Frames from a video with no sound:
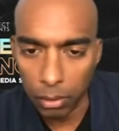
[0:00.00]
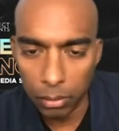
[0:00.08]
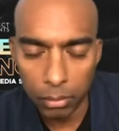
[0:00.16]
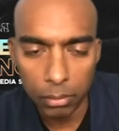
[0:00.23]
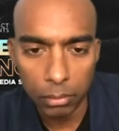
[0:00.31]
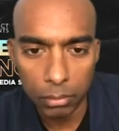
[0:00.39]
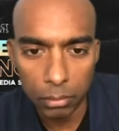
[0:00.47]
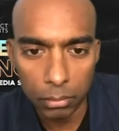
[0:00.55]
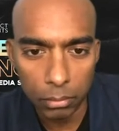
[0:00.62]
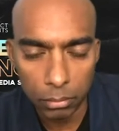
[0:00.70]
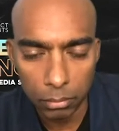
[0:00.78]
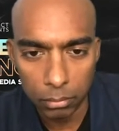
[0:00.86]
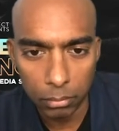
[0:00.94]

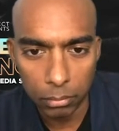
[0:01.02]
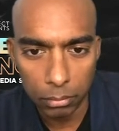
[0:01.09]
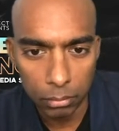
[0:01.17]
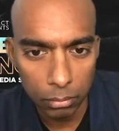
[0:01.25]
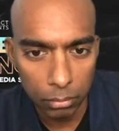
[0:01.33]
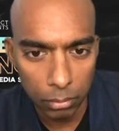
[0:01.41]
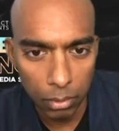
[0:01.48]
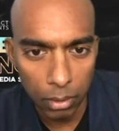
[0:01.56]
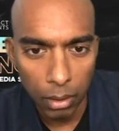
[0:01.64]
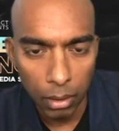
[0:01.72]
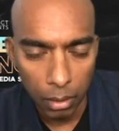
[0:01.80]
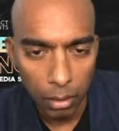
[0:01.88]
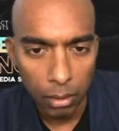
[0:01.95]

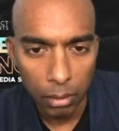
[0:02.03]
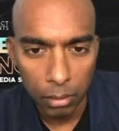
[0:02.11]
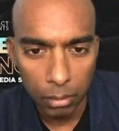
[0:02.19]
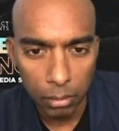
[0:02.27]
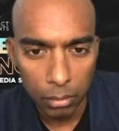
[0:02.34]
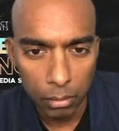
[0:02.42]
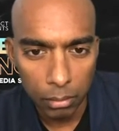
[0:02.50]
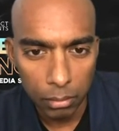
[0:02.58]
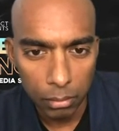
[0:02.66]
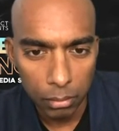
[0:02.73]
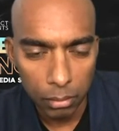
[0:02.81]
(silent)